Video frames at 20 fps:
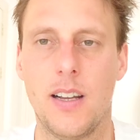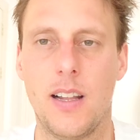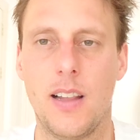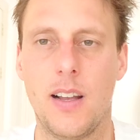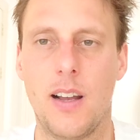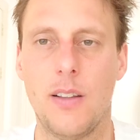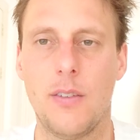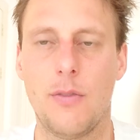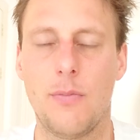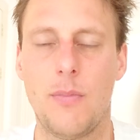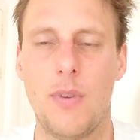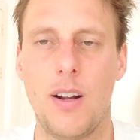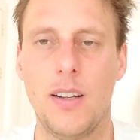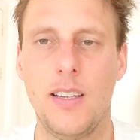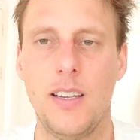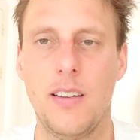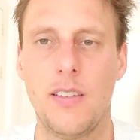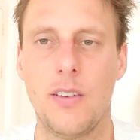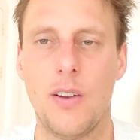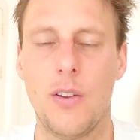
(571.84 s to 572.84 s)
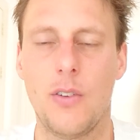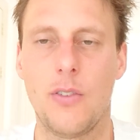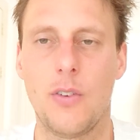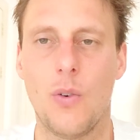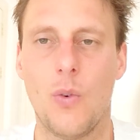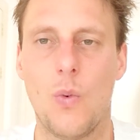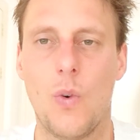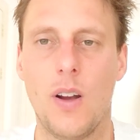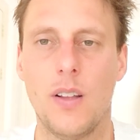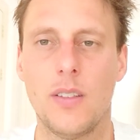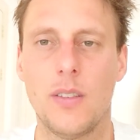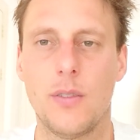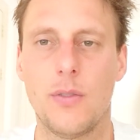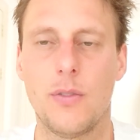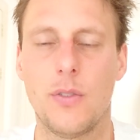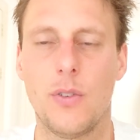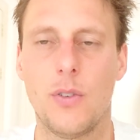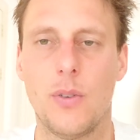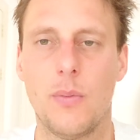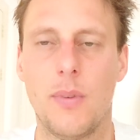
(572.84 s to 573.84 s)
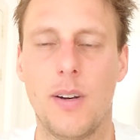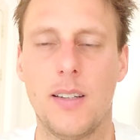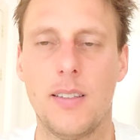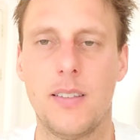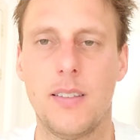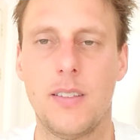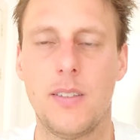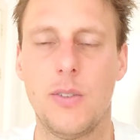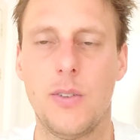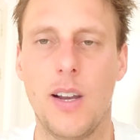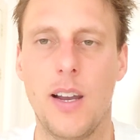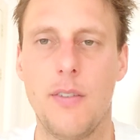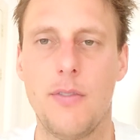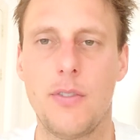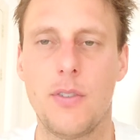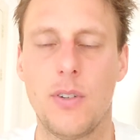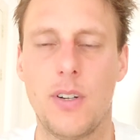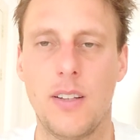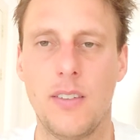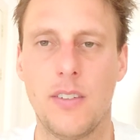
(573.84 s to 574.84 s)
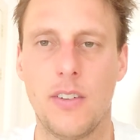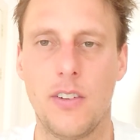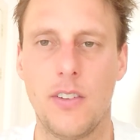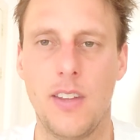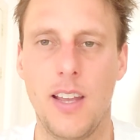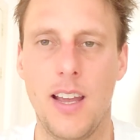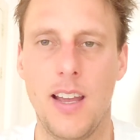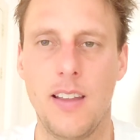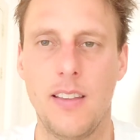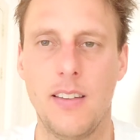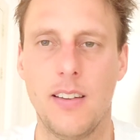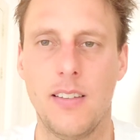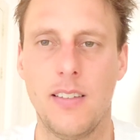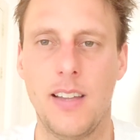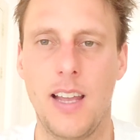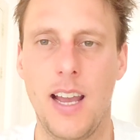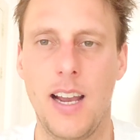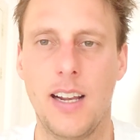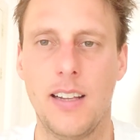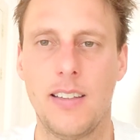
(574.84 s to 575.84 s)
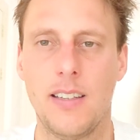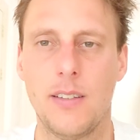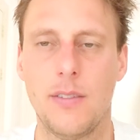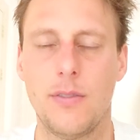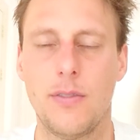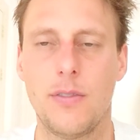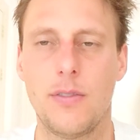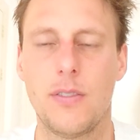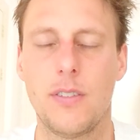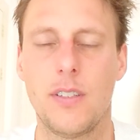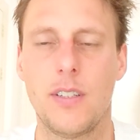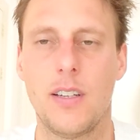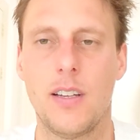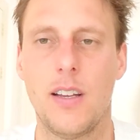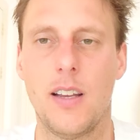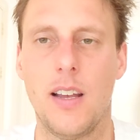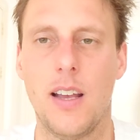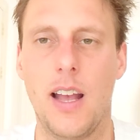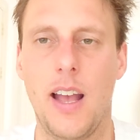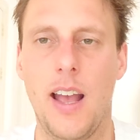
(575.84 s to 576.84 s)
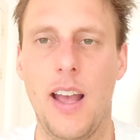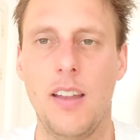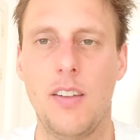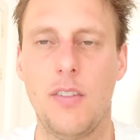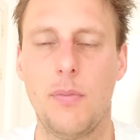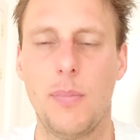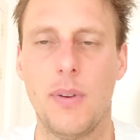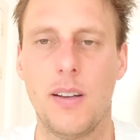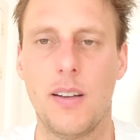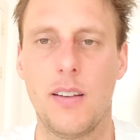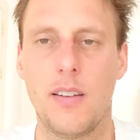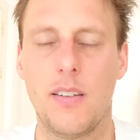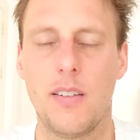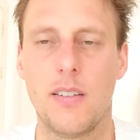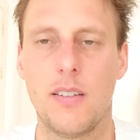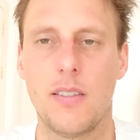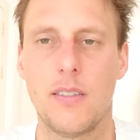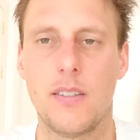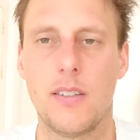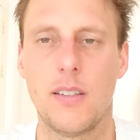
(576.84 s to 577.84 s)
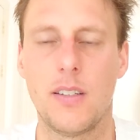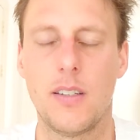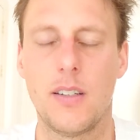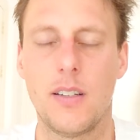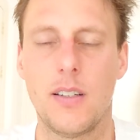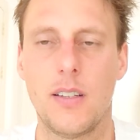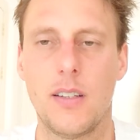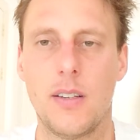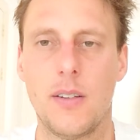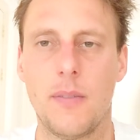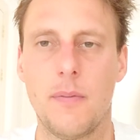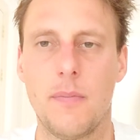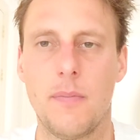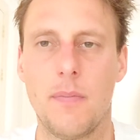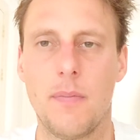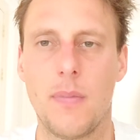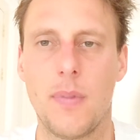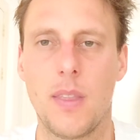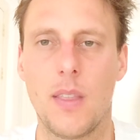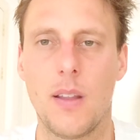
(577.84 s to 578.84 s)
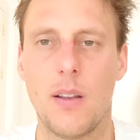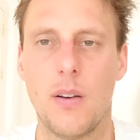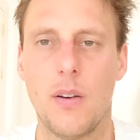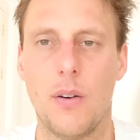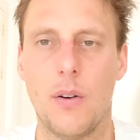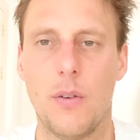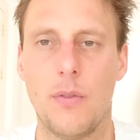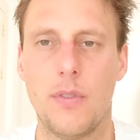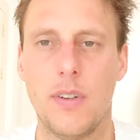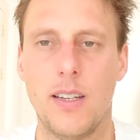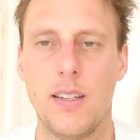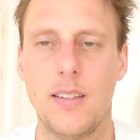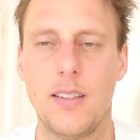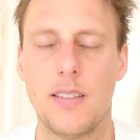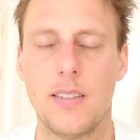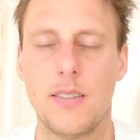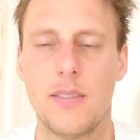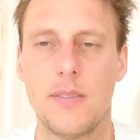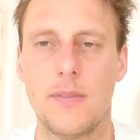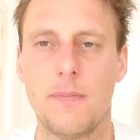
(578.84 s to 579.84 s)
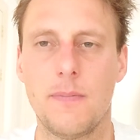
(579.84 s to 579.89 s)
a lot of money is also wonderful, but you have to understand the negative aspects of it,